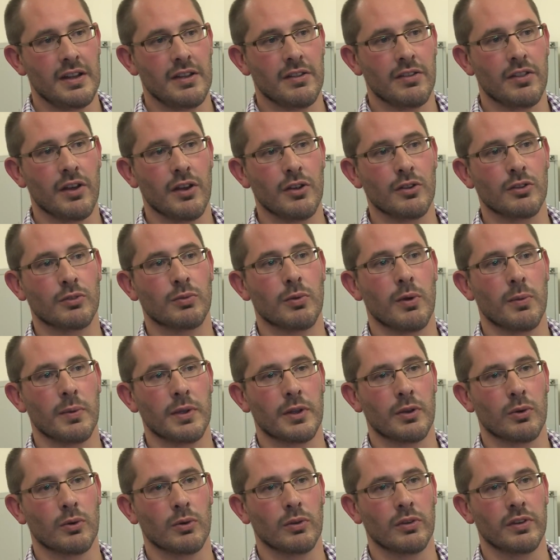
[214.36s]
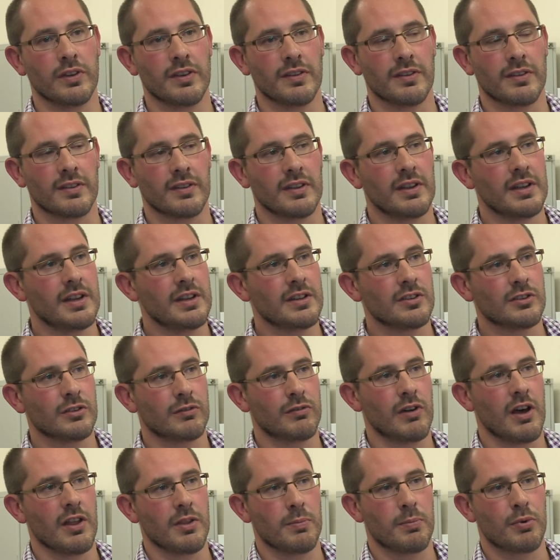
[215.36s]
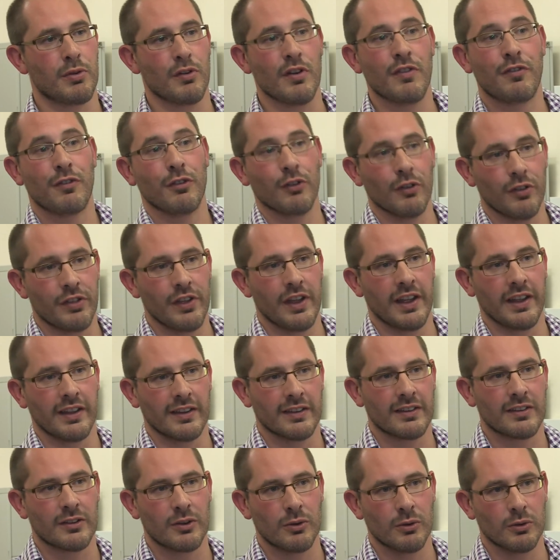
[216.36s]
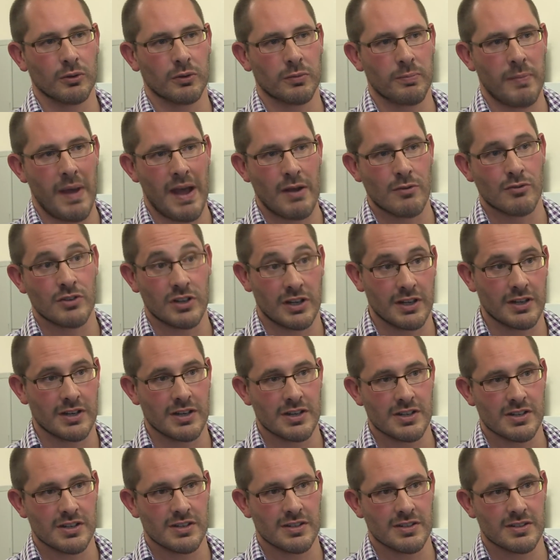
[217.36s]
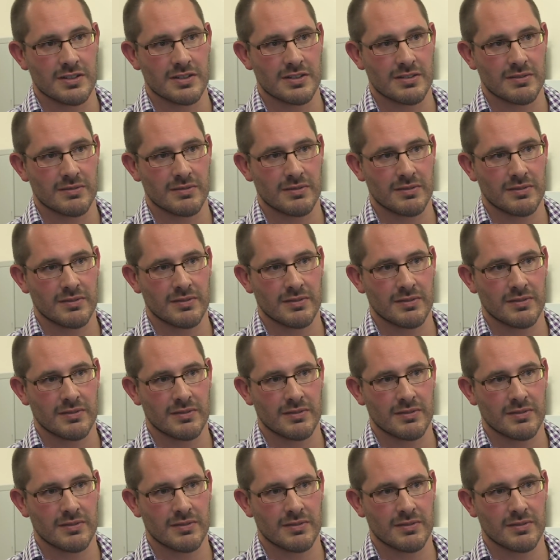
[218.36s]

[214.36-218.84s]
those, what we call these sort of rather peripheral things called boundary conditions,